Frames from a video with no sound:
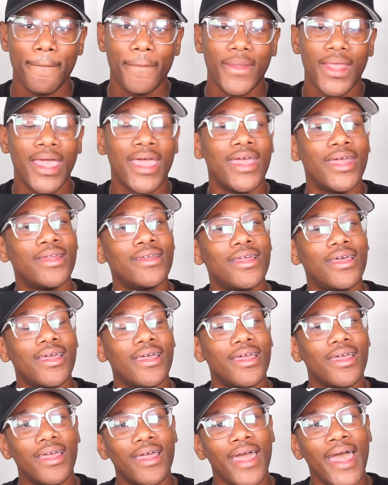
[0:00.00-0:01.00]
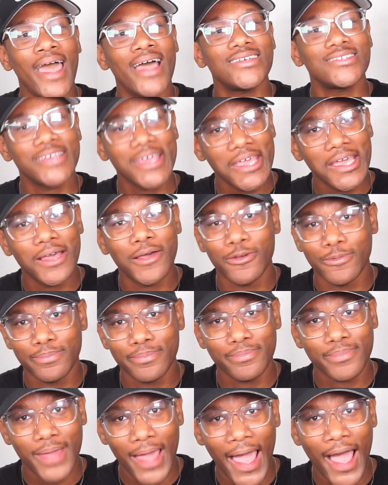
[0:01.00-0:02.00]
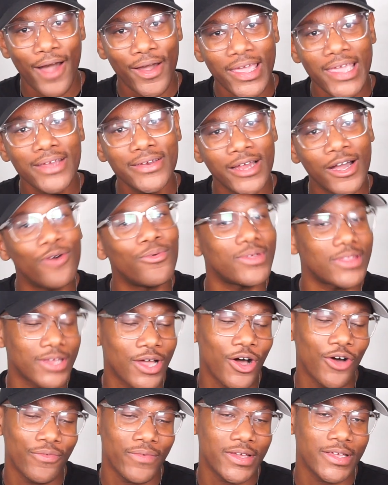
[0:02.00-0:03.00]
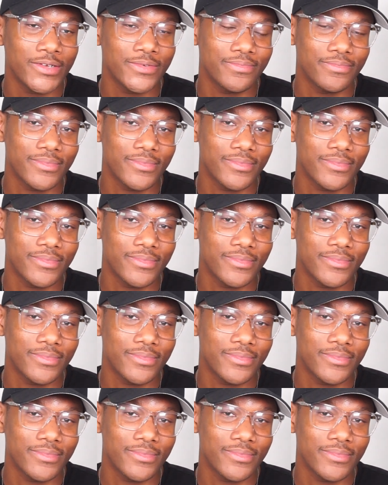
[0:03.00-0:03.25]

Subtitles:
and ask him how he dealt with COVID